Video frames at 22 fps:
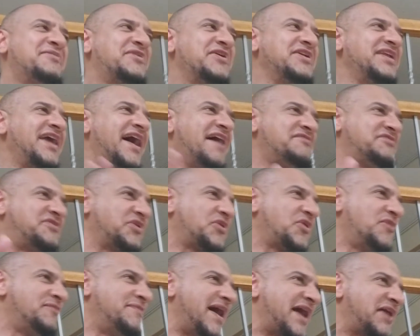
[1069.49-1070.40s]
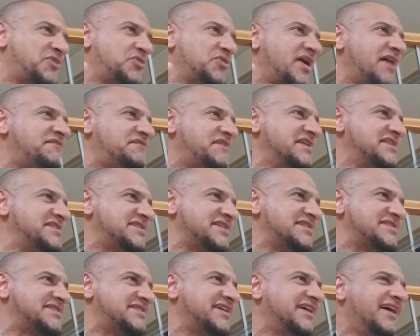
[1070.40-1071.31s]
have to go back to
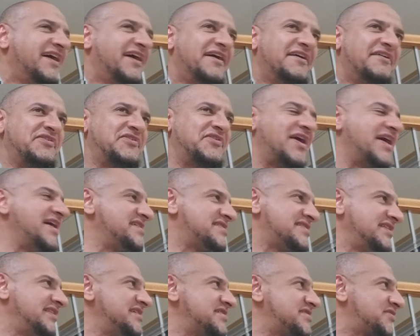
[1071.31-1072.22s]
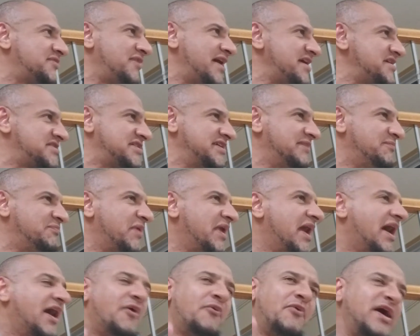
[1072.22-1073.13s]
references to answer this question.
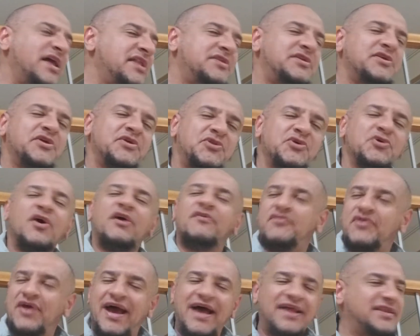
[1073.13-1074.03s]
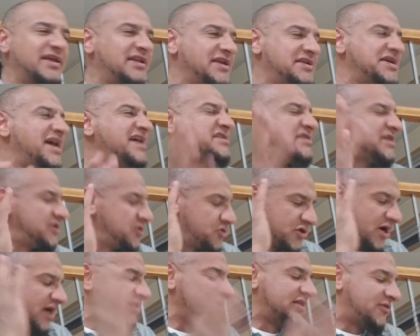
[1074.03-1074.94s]
What do you do if you had the najasa in
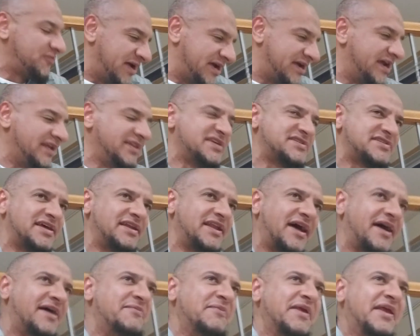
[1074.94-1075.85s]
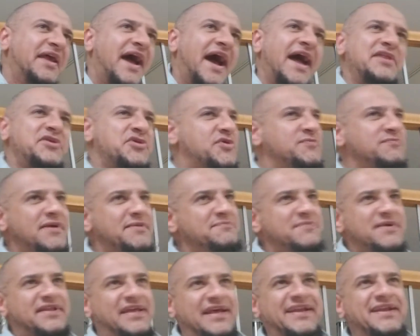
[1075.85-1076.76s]
your underwear in the salah and you
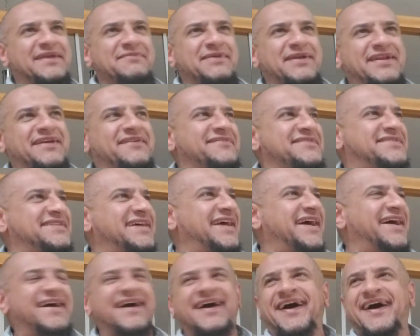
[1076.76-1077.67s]
remember in the middle of the salah?